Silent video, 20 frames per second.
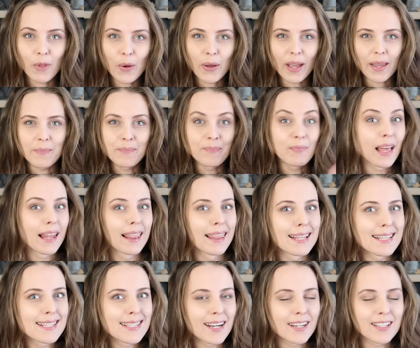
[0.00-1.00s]
Okay,
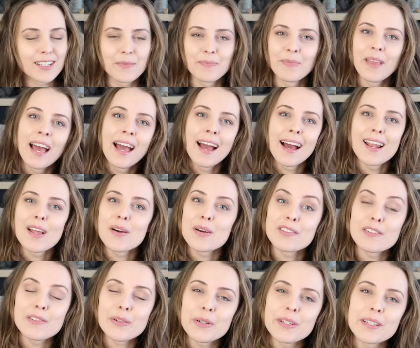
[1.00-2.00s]
let's start. Hello
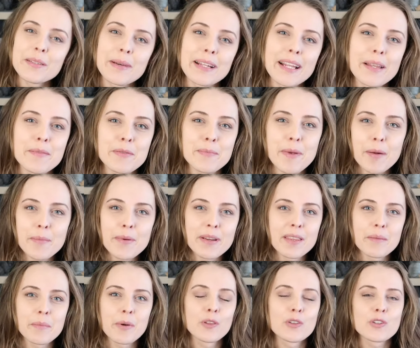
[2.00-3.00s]
everyone, my name is Barbara
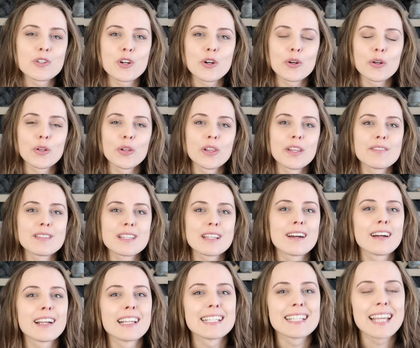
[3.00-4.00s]
and I'm a Polish girl who lives in
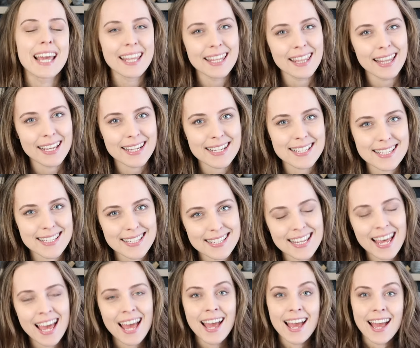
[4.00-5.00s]
Ireland and likes to
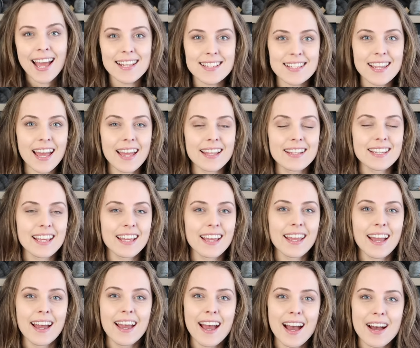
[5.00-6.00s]
knit, and
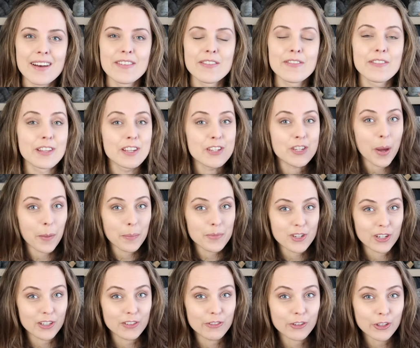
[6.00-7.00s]
today I have a Finnish
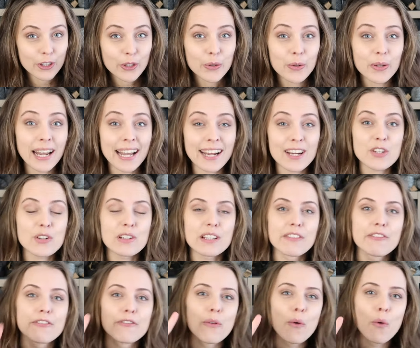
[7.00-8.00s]
object for you, and
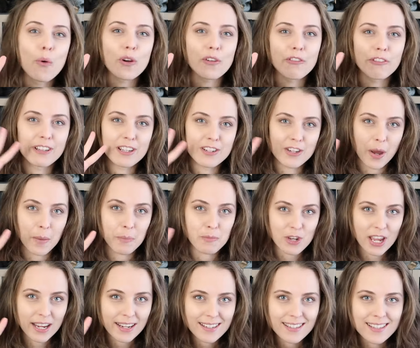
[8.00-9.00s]
actually four Finnish
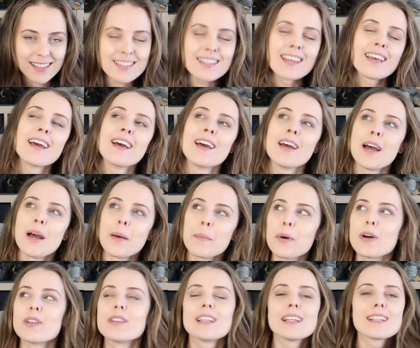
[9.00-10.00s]
objects,
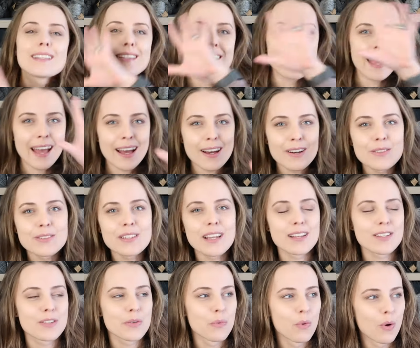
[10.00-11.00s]
but let's count
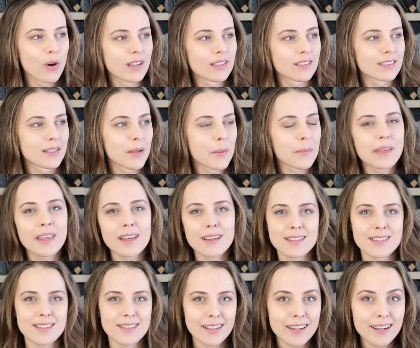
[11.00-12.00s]
as one
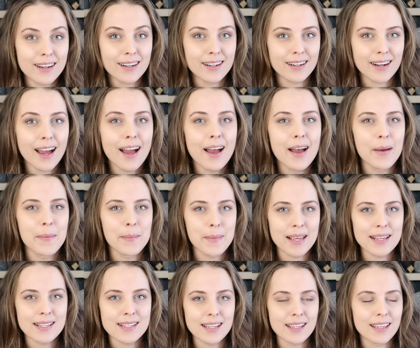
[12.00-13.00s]
because they are
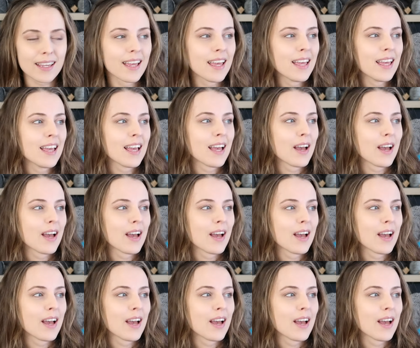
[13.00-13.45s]
amazing.